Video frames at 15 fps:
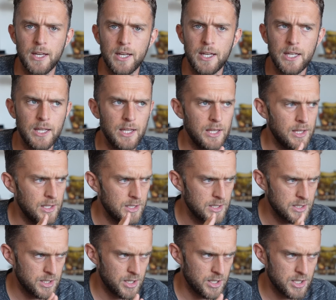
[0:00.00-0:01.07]
he
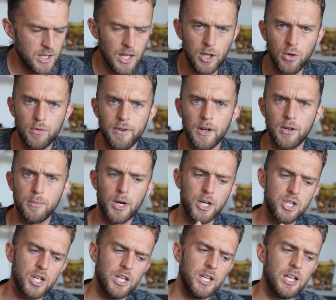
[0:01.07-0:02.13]
says thank you very
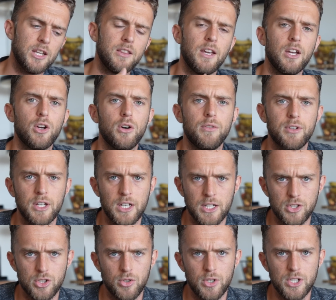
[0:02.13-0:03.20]
much, and he can take over the
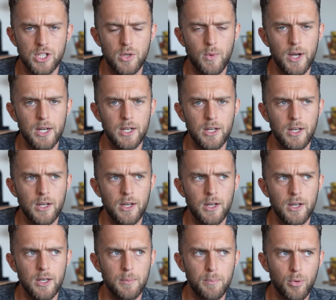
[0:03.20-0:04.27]
net. So it's quite
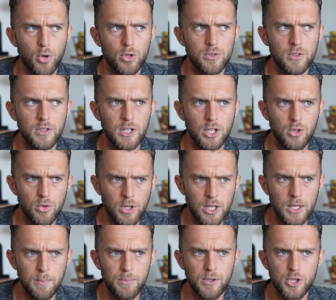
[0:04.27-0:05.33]
important that you
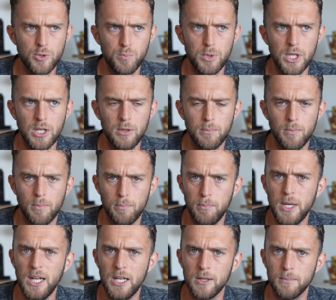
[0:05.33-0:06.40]
keep the speed
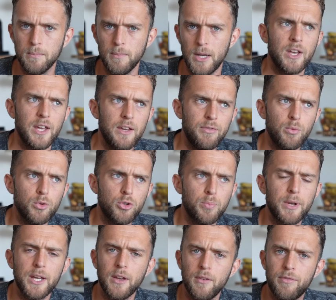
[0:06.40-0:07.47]
medium. If you want to
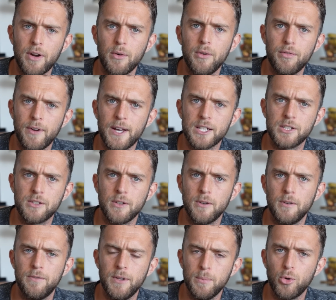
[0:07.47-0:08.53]
play a very fast
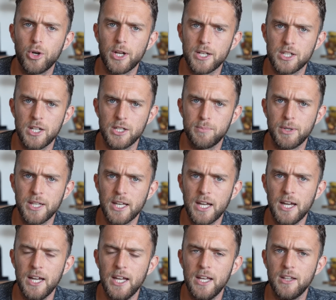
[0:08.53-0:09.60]
vibora /
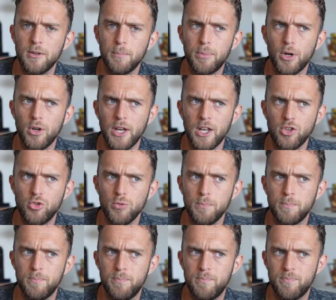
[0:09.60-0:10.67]
bandeja, the ball has to
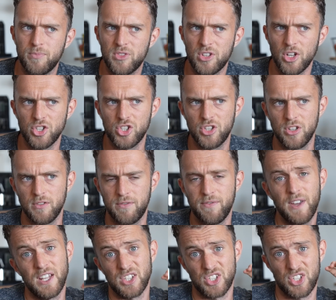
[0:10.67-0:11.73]
touch the
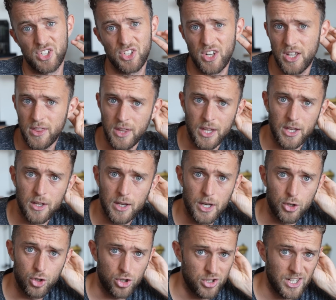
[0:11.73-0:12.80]
fence, I think,
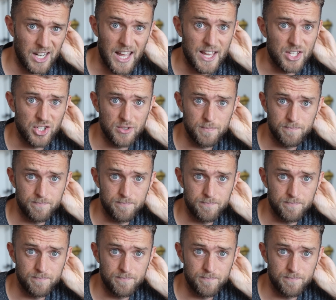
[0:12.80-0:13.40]
and not the glass.